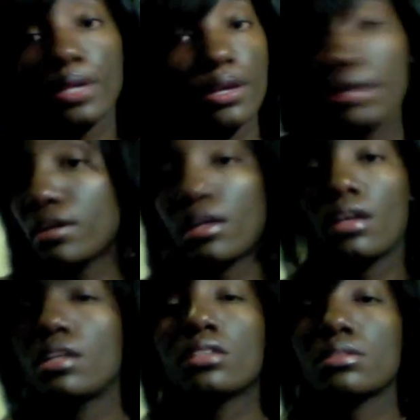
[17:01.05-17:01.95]
hair
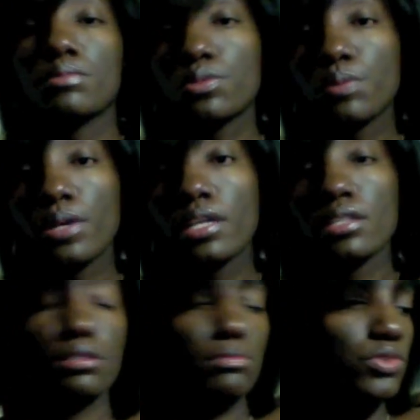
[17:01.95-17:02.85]
some swing and
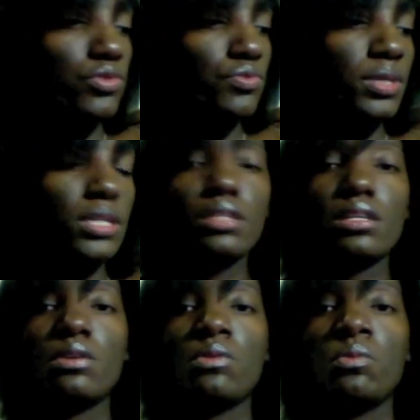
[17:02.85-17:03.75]
some movement
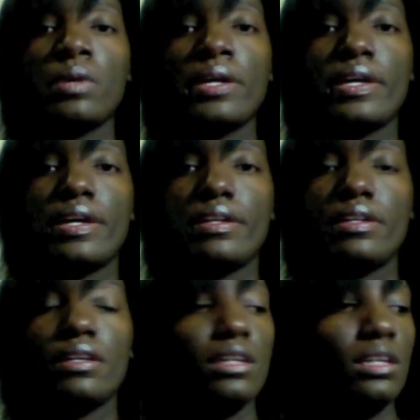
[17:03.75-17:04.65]
when,
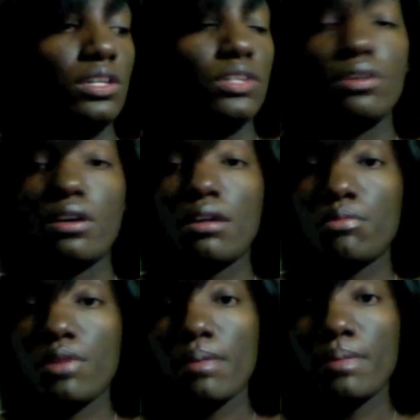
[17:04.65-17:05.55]
you know, I'm
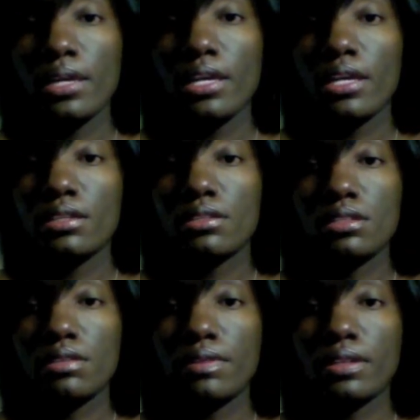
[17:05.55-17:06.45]
wrapping it and
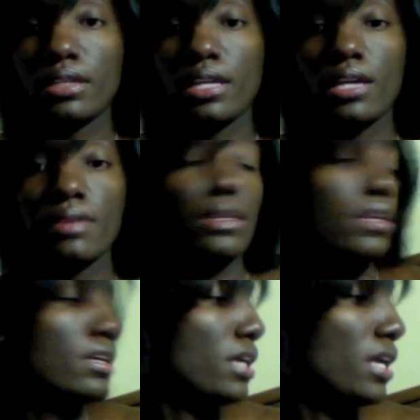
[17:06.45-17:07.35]
stuff like that.
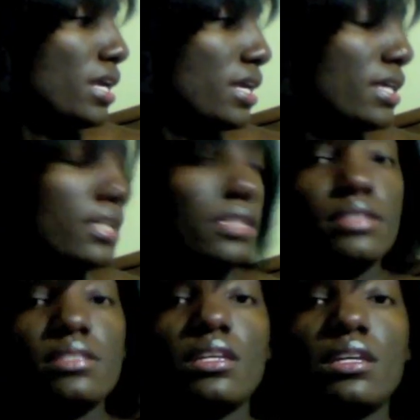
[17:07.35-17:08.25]

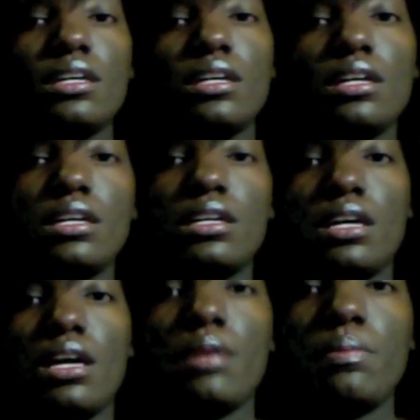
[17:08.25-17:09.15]
And
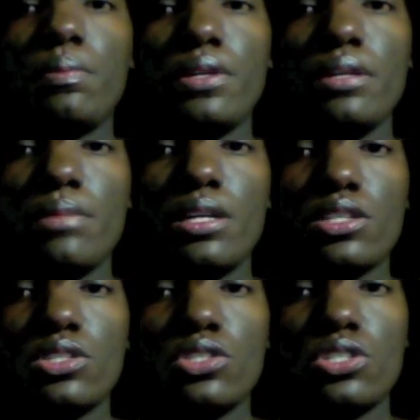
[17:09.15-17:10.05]
I pretty
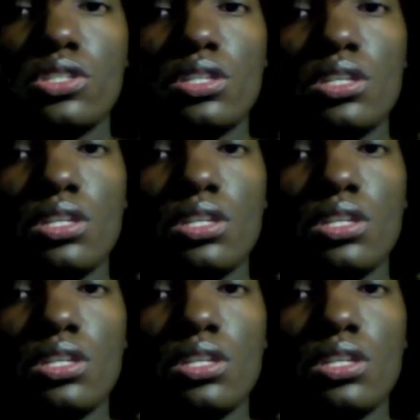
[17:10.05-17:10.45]
much